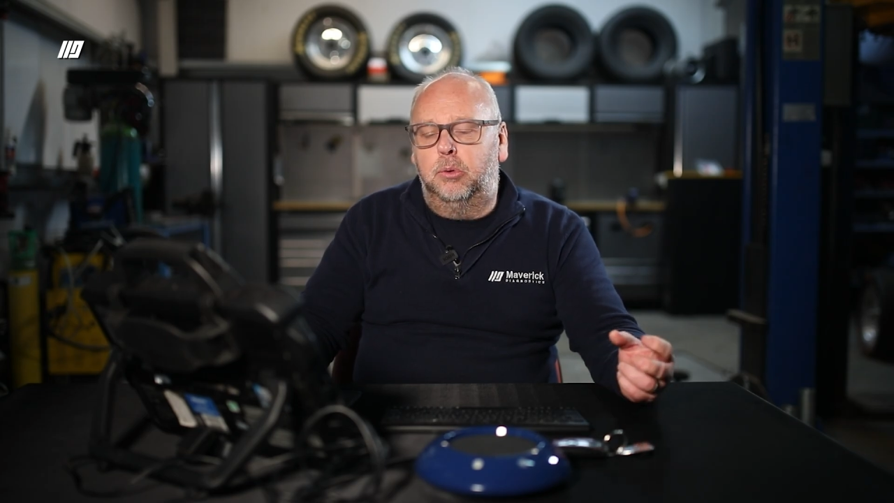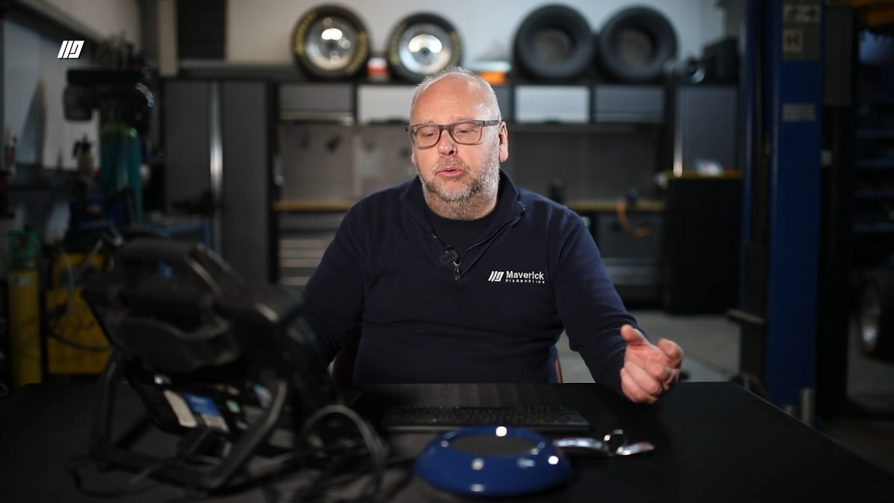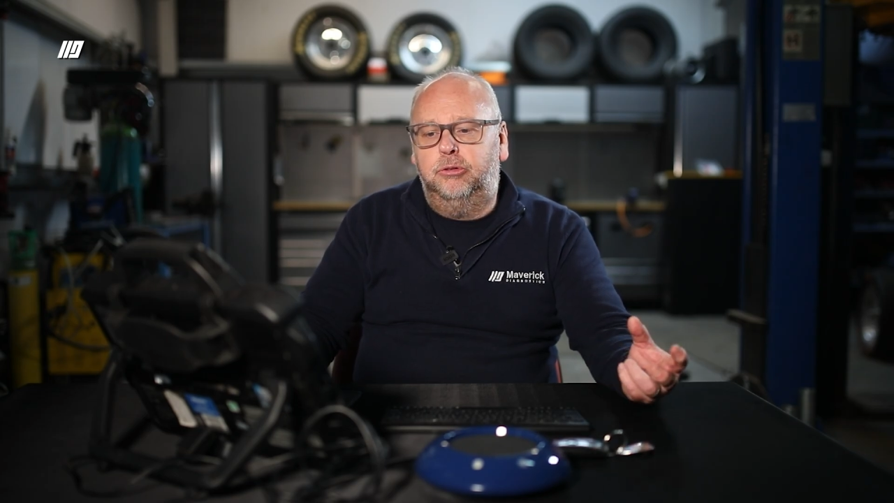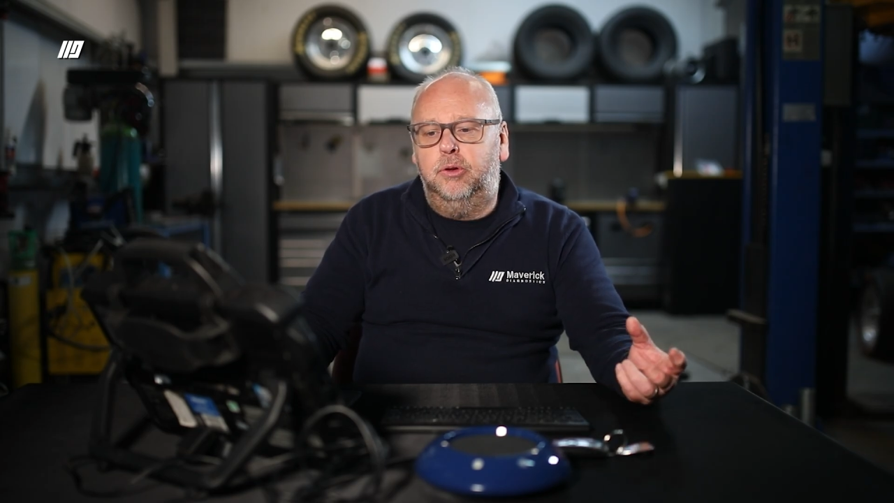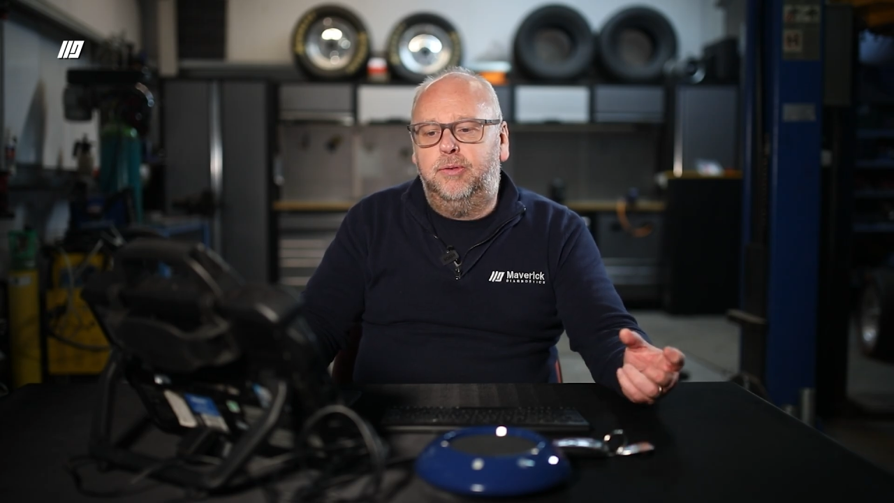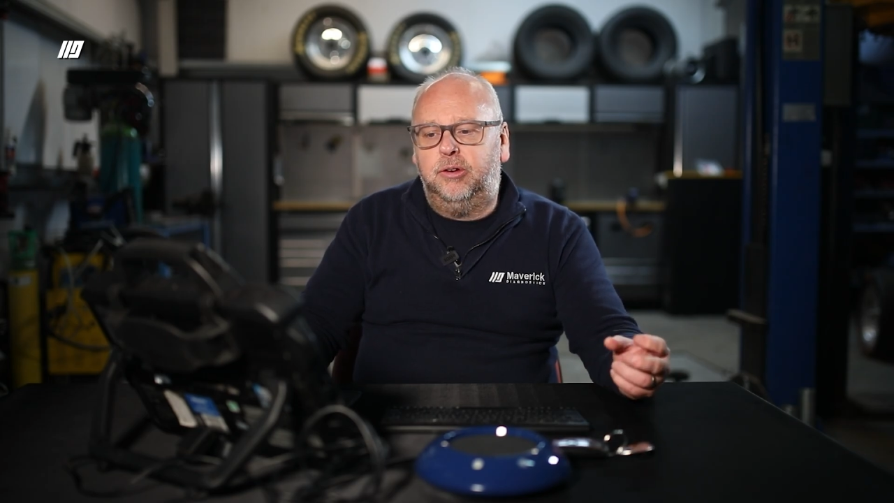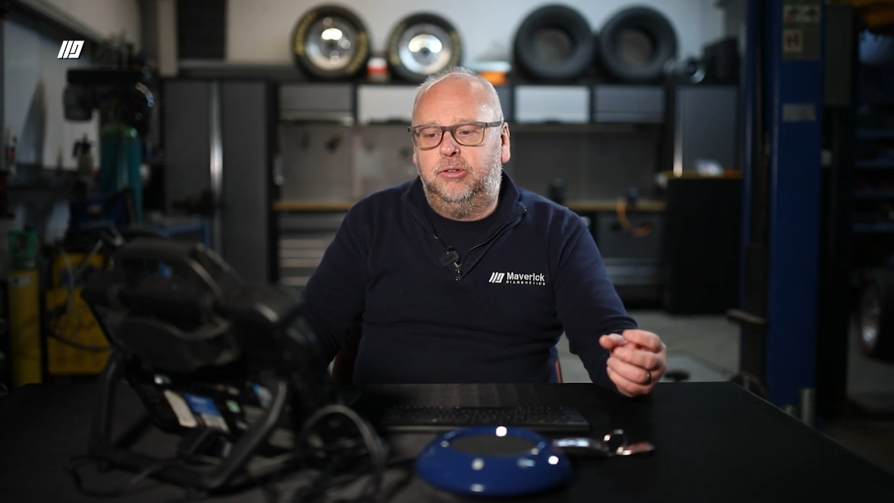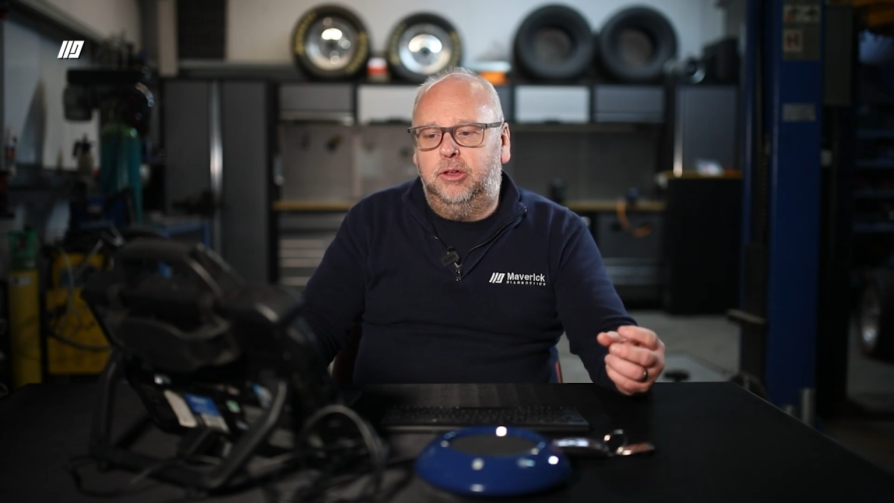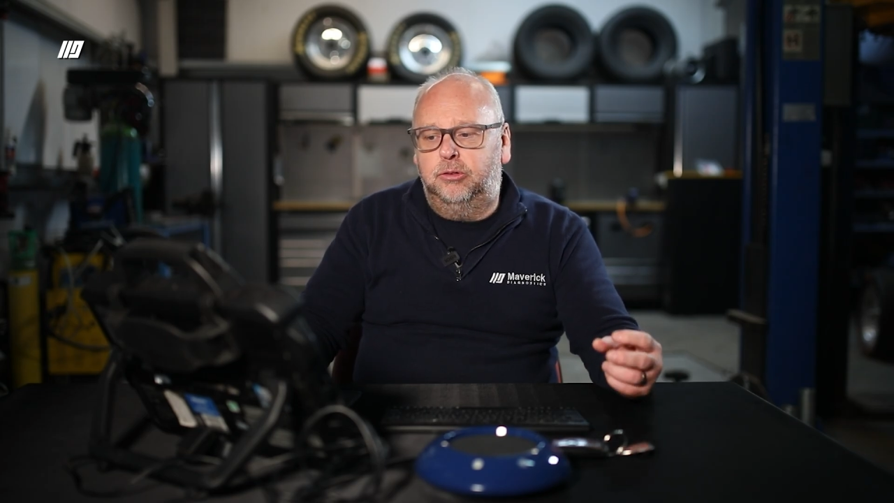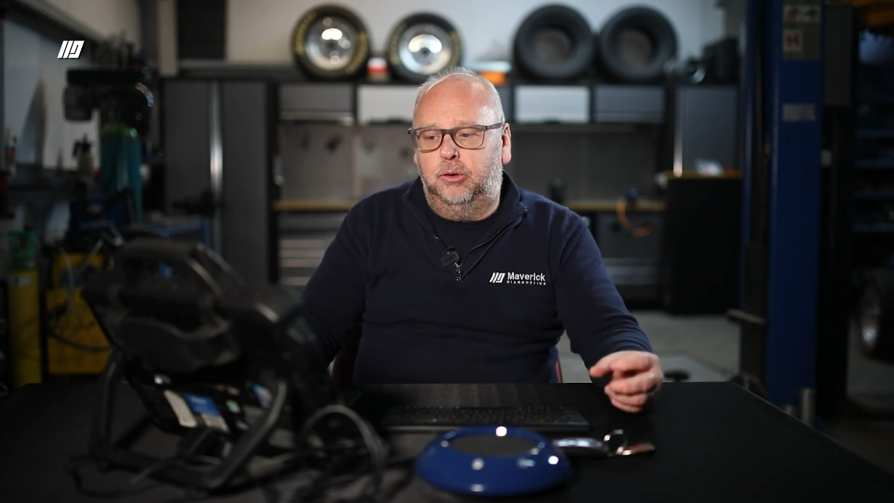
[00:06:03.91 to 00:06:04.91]
Once you've
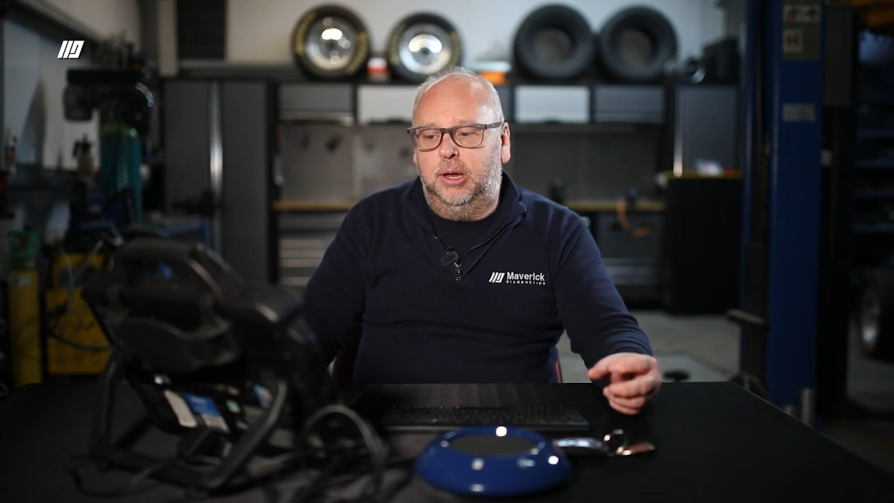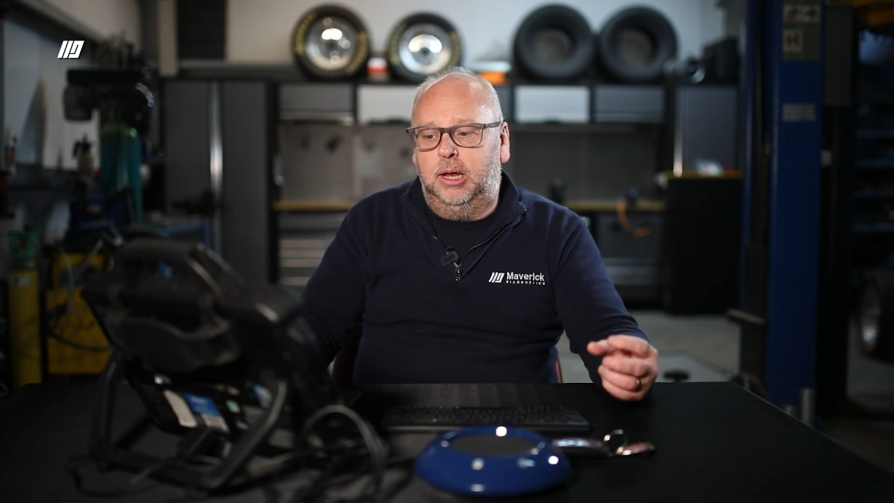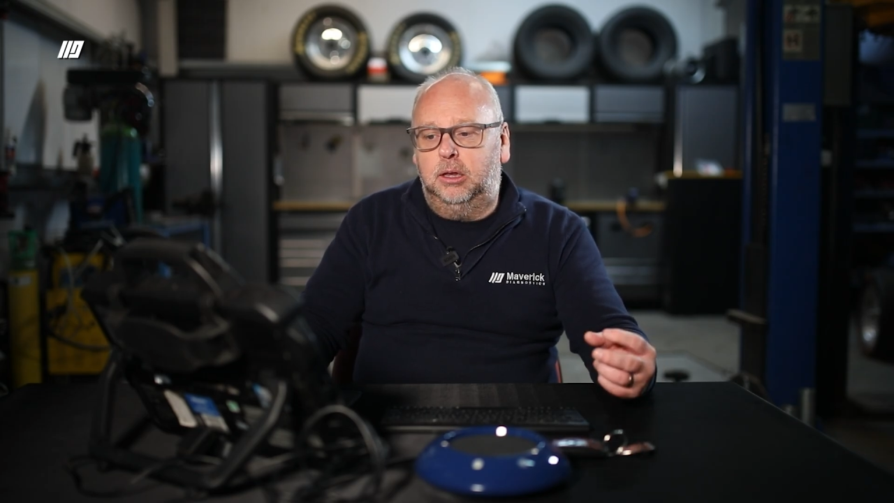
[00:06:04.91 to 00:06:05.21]
actually done it